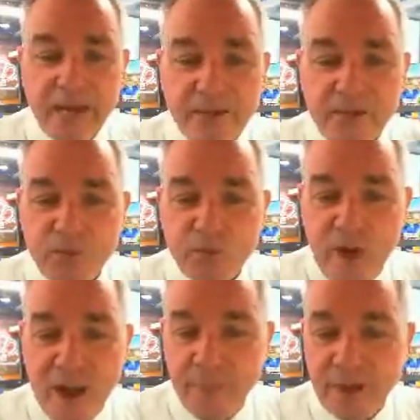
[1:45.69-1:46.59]
This is
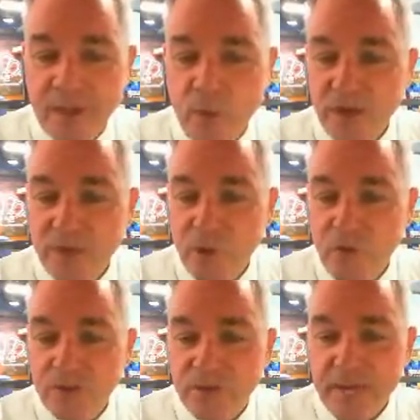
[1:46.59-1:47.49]
rapidly going to
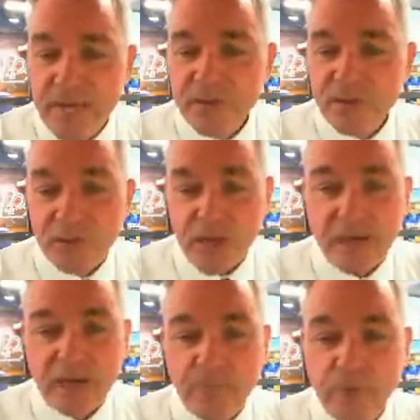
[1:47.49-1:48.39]
move to the east,
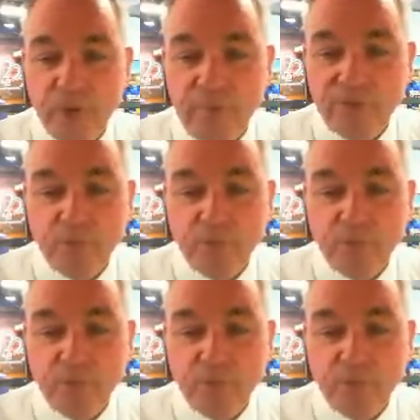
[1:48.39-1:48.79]
likely pull up